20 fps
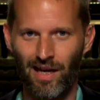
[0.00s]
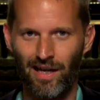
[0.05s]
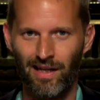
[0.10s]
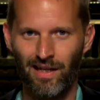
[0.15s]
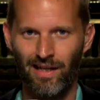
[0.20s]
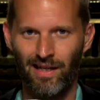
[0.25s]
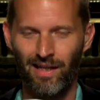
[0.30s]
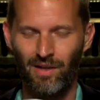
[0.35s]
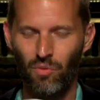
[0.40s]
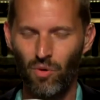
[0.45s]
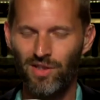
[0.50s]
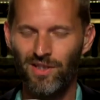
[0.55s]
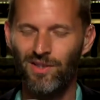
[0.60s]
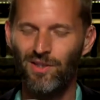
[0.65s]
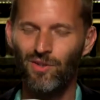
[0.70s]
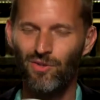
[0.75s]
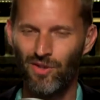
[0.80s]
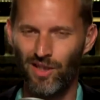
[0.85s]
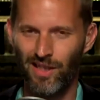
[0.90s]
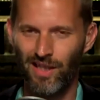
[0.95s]
He wasn't
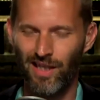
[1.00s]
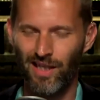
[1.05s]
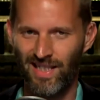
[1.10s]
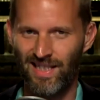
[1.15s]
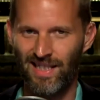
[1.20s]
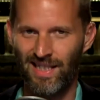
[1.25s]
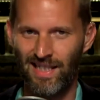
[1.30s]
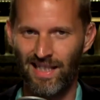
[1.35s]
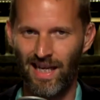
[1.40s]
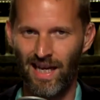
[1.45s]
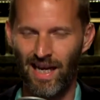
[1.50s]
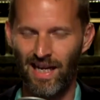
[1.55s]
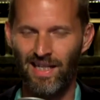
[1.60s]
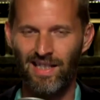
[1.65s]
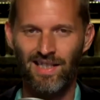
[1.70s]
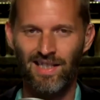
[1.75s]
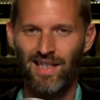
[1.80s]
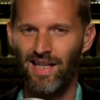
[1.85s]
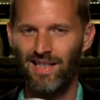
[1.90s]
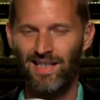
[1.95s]
using yeah. an SDK because
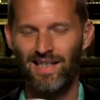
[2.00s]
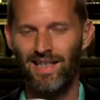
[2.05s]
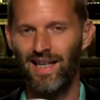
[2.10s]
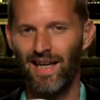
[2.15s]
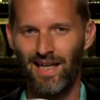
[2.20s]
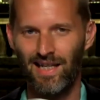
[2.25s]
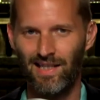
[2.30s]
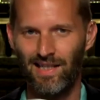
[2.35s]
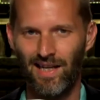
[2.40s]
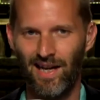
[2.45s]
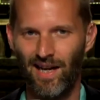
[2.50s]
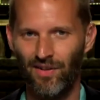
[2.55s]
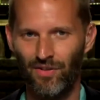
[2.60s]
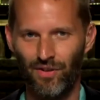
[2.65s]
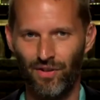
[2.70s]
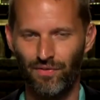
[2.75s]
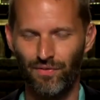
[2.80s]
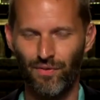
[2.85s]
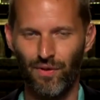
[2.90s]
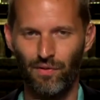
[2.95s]
the SDK isn't out there
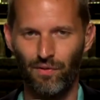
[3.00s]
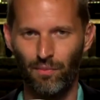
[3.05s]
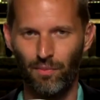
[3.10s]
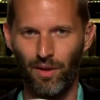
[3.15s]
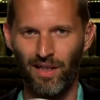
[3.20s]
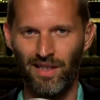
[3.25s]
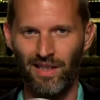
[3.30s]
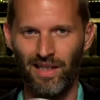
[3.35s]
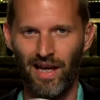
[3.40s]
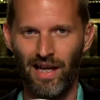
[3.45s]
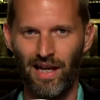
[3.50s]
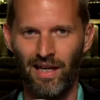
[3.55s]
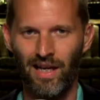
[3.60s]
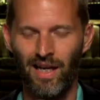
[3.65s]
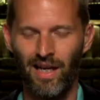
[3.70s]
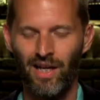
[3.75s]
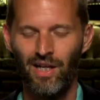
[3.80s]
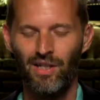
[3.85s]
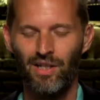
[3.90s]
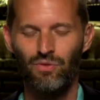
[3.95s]
for everybody yet.
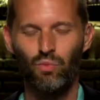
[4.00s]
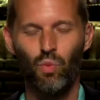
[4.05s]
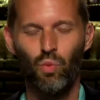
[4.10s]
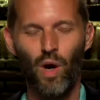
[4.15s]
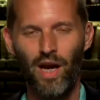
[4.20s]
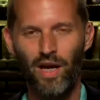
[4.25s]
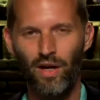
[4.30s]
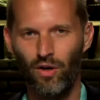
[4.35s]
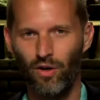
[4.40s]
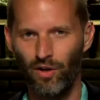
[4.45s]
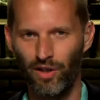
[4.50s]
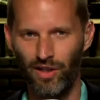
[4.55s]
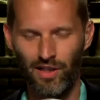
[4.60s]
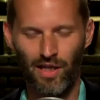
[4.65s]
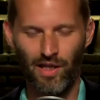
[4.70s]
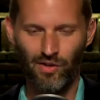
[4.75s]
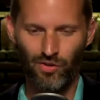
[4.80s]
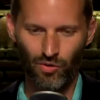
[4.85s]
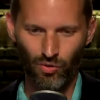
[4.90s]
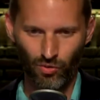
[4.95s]
It's way early days.
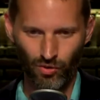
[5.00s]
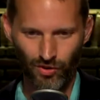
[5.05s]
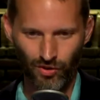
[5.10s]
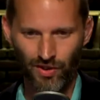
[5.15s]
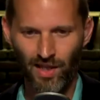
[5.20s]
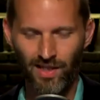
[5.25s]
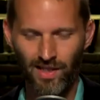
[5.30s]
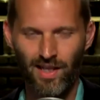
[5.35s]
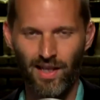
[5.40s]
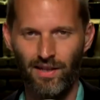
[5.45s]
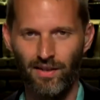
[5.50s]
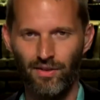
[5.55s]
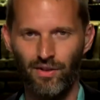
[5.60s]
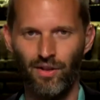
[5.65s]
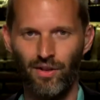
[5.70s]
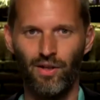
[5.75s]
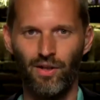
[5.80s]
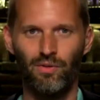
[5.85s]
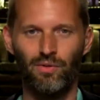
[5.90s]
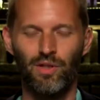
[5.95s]
Google says that in
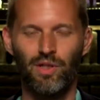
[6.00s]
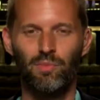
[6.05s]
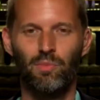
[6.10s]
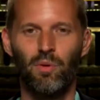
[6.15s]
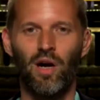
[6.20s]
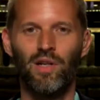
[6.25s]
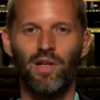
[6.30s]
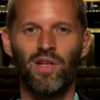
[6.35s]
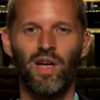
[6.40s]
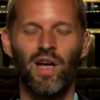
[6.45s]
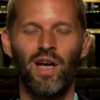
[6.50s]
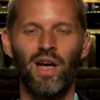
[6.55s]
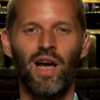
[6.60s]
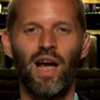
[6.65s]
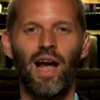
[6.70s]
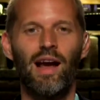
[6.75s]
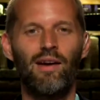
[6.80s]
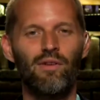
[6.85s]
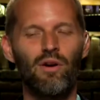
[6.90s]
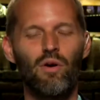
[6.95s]
their response.
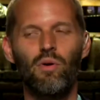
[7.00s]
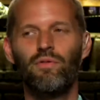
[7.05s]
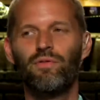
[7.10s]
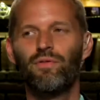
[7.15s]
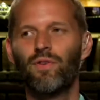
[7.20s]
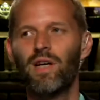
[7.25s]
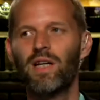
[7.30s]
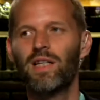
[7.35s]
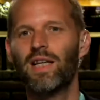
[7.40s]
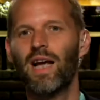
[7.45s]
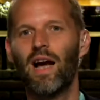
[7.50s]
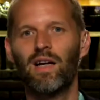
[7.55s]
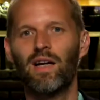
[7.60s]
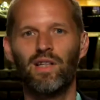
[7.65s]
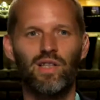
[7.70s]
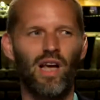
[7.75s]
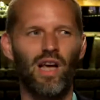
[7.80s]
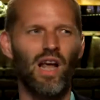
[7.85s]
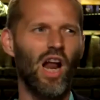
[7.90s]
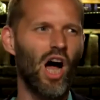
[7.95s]
Everyone freaked out and
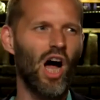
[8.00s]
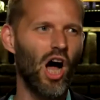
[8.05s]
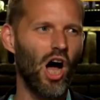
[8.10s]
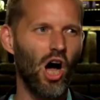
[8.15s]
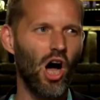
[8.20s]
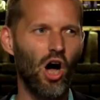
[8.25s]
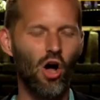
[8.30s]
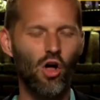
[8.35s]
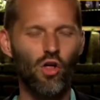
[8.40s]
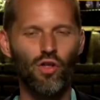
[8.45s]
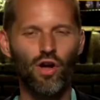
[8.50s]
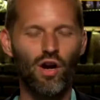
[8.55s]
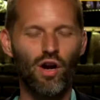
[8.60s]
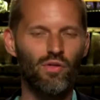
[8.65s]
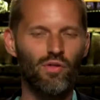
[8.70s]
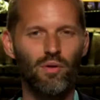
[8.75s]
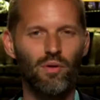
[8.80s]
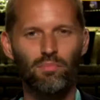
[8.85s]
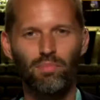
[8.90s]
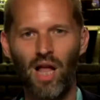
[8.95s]
said, "Oh, they're they're
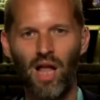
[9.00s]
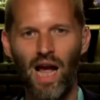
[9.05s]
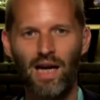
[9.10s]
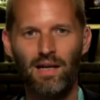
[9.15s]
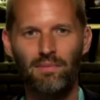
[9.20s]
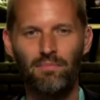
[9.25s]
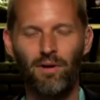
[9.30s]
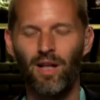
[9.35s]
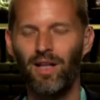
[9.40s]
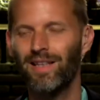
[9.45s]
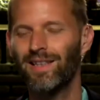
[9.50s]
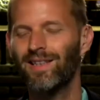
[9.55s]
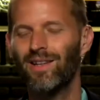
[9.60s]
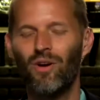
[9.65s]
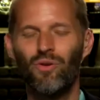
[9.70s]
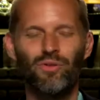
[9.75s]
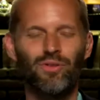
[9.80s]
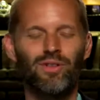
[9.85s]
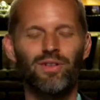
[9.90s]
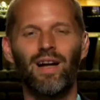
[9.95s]
blackballing." No,
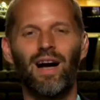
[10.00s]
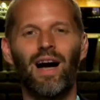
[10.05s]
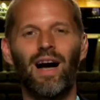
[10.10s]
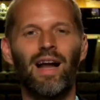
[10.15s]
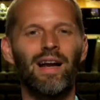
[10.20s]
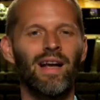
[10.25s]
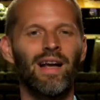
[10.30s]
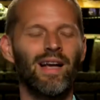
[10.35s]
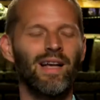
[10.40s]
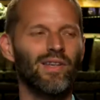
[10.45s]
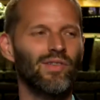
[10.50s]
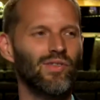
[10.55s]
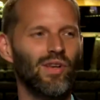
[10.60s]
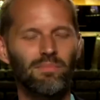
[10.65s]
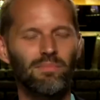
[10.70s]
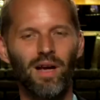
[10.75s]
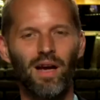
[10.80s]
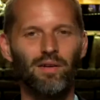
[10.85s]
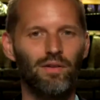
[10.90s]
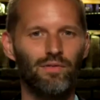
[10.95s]
they're not. Some guy
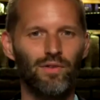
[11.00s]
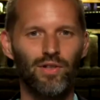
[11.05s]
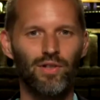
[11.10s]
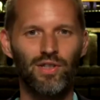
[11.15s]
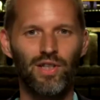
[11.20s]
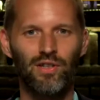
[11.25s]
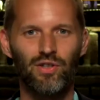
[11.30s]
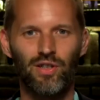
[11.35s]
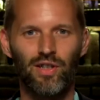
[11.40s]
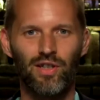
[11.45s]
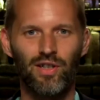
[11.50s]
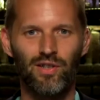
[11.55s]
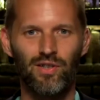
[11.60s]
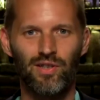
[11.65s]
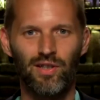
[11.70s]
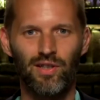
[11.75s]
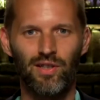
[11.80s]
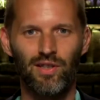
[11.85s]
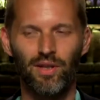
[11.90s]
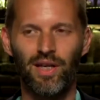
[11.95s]
reverse engineered
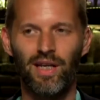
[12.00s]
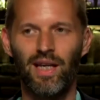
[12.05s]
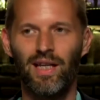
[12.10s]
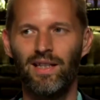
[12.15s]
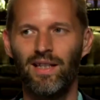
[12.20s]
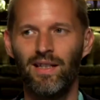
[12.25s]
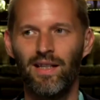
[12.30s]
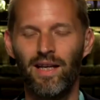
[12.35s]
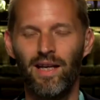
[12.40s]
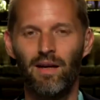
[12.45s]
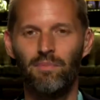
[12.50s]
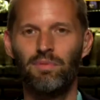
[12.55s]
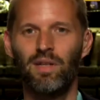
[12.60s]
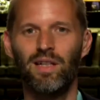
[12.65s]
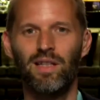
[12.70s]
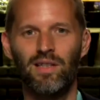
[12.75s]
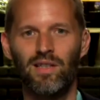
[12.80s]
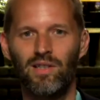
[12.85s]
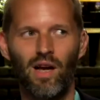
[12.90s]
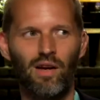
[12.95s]
something and then they updated the
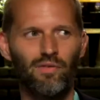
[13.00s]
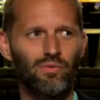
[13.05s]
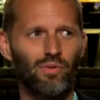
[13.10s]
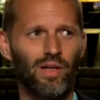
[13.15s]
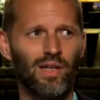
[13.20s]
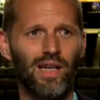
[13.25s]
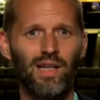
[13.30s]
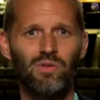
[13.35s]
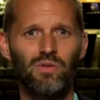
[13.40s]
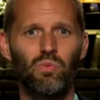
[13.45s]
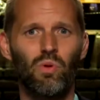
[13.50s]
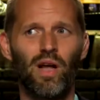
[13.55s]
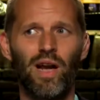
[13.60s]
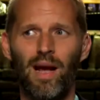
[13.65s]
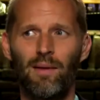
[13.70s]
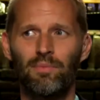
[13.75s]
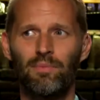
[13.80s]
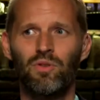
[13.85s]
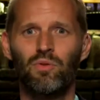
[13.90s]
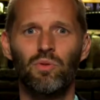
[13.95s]
software. And guess what
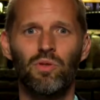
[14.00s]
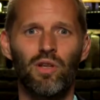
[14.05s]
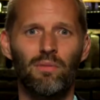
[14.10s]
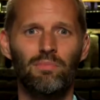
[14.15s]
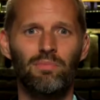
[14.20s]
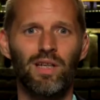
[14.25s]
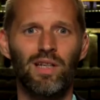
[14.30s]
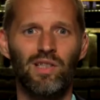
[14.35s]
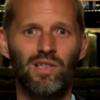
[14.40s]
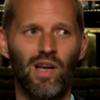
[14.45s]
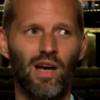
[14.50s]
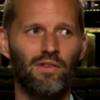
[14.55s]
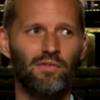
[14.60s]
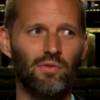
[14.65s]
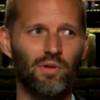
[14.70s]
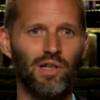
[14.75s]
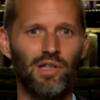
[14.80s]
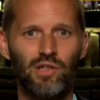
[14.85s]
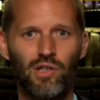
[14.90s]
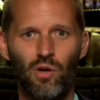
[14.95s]
happens when you update software
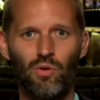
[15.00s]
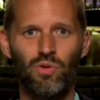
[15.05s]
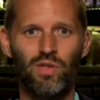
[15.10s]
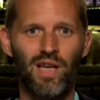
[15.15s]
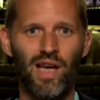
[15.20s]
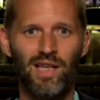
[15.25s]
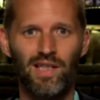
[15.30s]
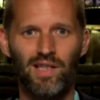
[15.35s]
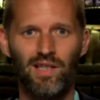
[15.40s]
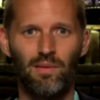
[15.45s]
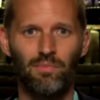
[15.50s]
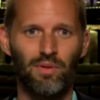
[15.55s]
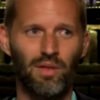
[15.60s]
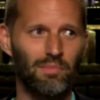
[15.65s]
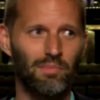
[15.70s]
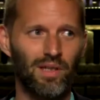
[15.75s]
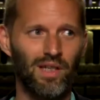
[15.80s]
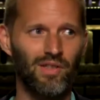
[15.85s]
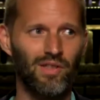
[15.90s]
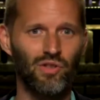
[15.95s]
and don't test something
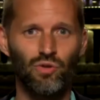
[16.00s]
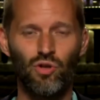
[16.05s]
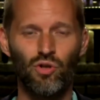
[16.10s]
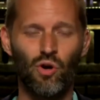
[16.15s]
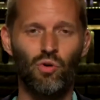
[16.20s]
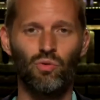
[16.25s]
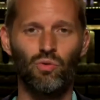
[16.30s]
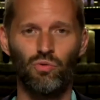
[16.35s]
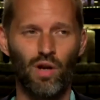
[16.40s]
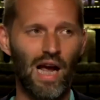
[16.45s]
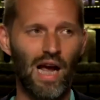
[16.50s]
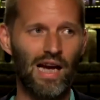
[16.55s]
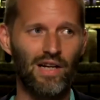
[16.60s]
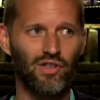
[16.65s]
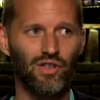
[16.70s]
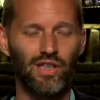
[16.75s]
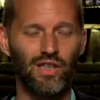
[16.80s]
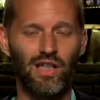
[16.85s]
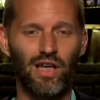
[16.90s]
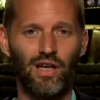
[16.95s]
because you don't
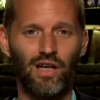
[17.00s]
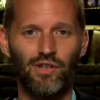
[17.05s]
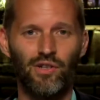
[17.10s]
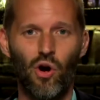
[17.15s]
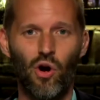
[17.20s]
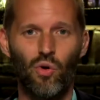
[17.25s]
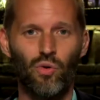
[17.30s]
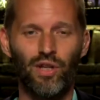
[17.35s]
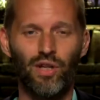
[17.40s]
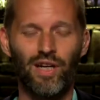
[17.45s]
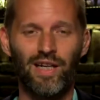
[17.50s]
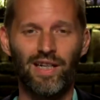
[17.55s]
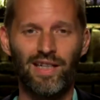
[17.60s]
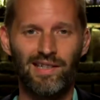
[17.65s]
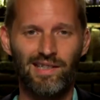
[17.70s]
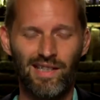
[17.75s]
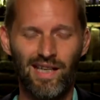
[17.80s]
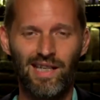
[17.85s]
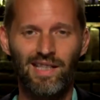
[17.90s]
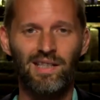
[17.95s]
actually know that it
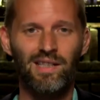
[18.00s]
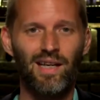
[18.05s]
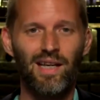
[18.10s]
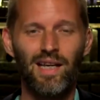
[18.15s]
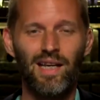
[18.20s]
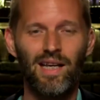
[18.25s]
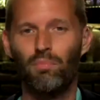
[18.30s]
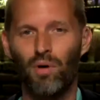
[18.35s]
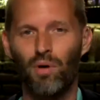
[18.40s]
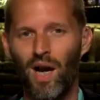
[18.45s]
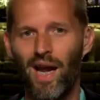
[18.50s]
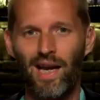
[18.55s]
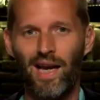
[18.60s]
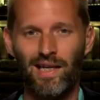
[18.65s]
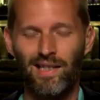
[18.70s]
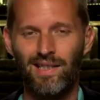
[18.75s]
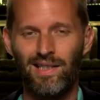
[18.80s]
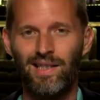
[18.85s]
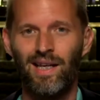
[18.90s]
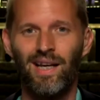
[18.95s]
exists? Have an it SDK,
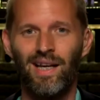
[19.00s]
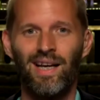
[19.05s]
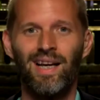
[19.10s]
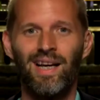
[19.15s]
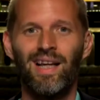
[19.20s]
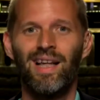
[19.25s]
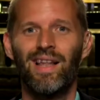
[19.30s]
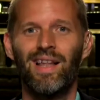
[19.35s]
breaks. sure.